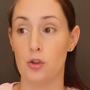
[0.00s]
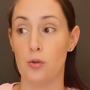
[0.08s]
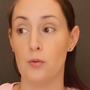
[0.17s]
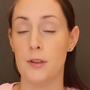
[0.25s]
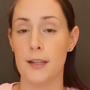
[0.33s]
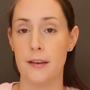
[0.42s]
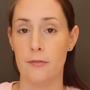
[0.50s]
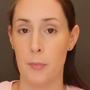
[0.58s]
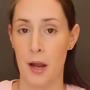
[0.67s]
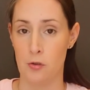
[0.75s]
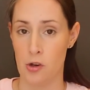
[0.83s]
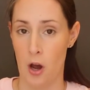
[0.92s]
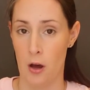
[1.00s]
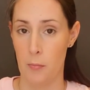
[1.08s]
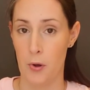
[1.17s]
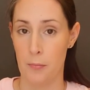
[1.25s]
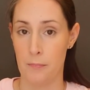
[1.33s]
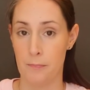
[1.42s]
to leave my job.
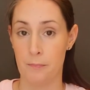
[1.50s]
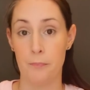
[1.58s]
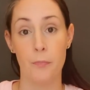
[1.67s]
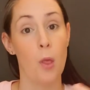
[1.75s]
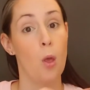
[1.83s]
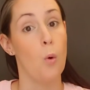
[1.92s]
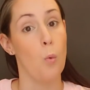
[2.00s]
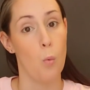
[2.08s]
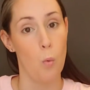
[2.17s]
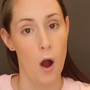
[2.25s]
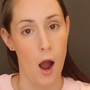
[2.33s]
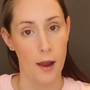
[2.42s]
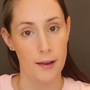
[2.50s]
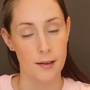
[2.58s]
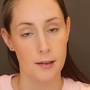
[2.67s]
Why?